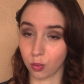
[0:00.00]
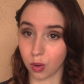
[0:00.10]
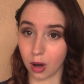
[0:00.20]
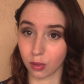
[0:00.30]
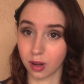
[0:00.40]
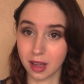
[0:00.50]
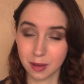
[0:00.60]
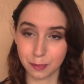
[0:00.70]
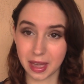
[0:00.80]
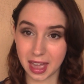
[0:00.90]
Whoa.
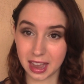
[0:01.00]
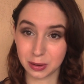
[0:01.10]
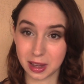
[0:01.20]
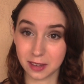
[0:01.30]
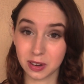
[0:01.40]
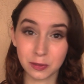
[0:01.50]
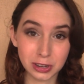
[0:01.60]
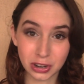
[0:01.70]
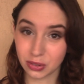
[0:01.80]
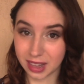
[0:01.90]
But anyway, even if
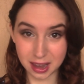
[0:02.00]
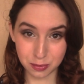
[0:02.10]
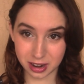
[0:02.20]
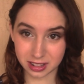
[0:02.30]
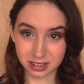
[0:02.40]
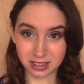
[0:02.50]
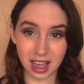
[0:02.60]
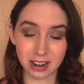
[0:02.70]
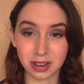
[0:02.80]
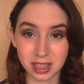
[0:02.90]
you don't like Pretty Little
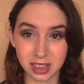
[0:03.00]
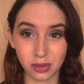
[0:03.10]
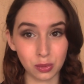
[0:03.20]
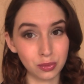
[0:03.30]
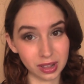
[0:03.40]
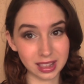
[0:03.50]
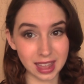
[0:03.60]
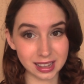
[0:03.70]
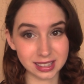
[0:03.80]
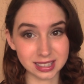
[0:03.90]
Liars, I think you would really
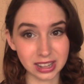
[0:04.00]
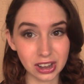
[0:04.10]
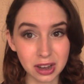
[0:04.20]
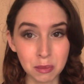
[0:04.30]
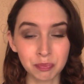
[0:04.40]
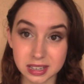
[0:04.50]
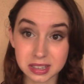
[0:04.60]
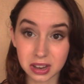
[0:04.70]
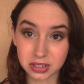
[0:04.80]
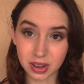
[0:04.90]
like this look. This
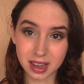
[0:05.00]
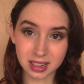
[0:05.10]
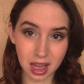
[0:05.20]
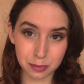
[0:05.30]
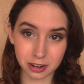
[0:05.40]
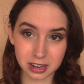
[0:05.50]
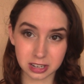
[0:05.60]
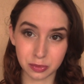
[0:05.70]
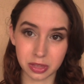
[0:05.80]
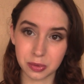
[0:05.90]
is also a
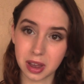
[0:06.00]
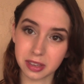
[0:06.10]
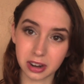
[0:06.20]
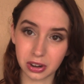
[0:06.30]
collaboration with 3 other